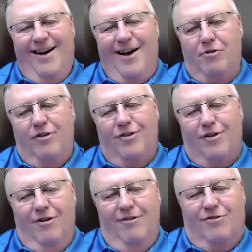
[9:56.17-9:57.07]
I always sit
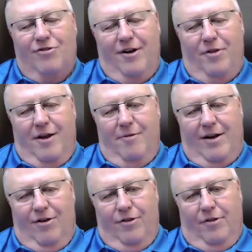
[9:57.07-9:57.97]
there and try to think
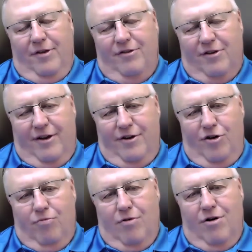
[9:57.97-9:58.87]
about all the things that can
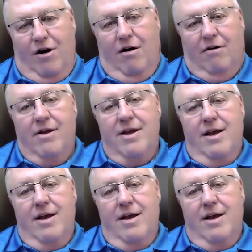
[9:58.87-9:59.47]
go wrong.